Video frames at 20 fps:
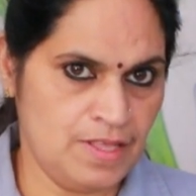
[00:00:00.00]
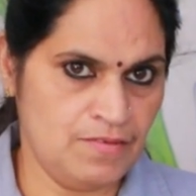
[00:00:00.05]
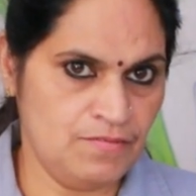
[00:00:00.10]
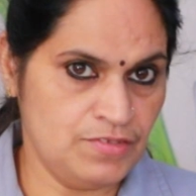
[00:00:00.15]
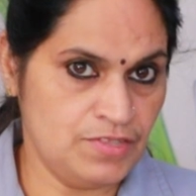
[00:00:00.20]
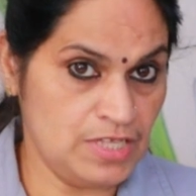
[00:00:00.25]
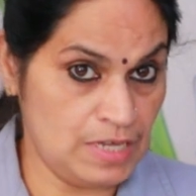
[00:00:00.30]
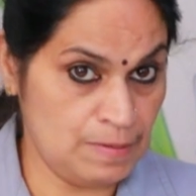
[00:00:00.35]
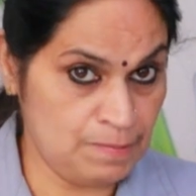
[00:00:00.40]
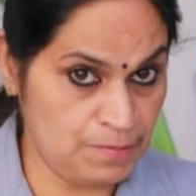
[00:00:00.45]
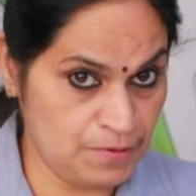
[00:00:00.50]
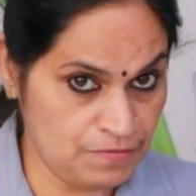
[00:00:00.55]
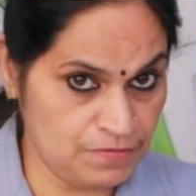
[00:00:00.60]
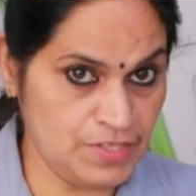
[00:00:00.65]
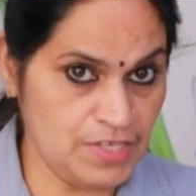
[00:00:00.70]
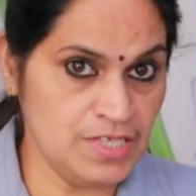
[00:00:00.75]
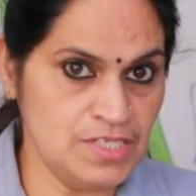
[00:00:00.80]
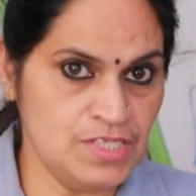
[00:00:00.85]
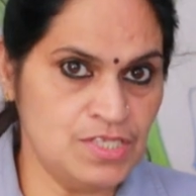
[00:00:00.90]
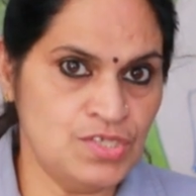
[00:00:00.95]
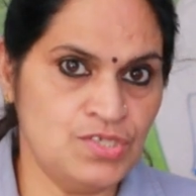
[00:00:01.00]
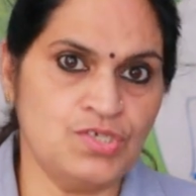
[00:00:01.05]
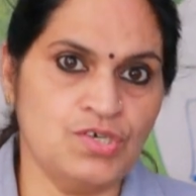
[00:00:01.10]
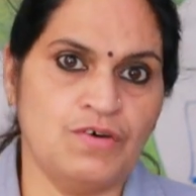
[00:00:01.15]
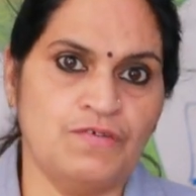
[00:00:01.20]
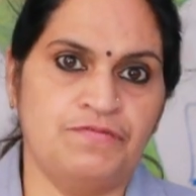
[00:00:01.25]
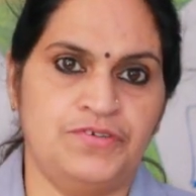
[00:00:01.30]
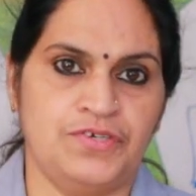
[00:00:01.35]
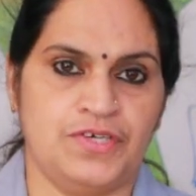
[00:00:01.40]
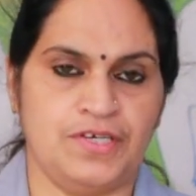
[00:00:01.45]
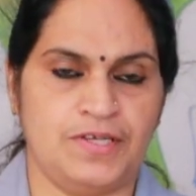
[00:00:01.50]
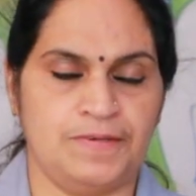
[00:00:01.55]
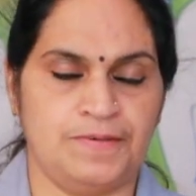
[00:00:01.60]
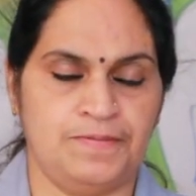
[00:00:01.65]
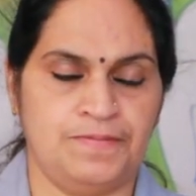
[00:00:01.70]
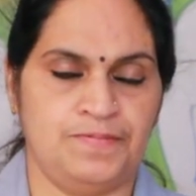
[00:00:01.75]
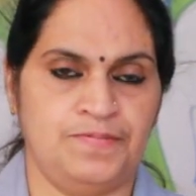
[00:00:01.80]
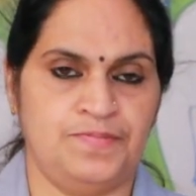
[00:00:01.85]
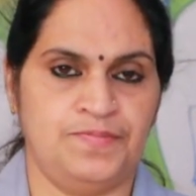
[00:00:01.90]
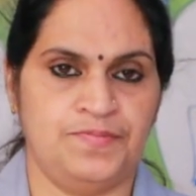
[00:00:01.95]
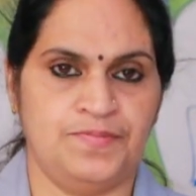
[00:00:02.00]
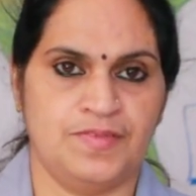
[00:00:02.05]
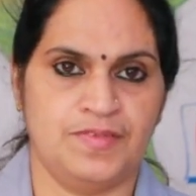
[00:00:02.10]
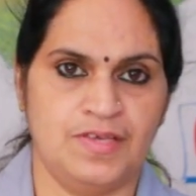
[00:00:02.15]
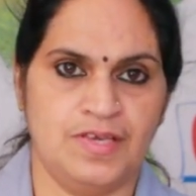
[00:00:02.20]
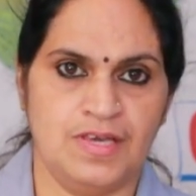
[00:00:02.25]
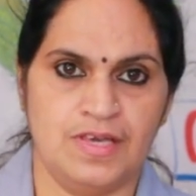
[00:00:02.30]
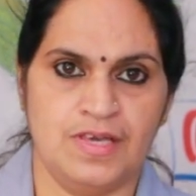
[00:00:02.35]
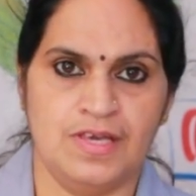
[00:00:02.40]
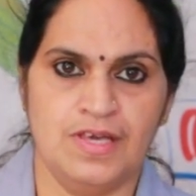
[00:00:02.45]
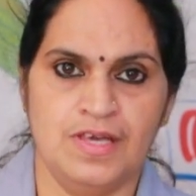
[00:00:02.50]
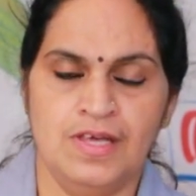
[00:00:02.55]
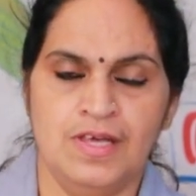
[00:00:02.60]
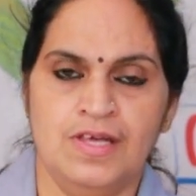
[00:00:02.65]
with the help of this software. Okay.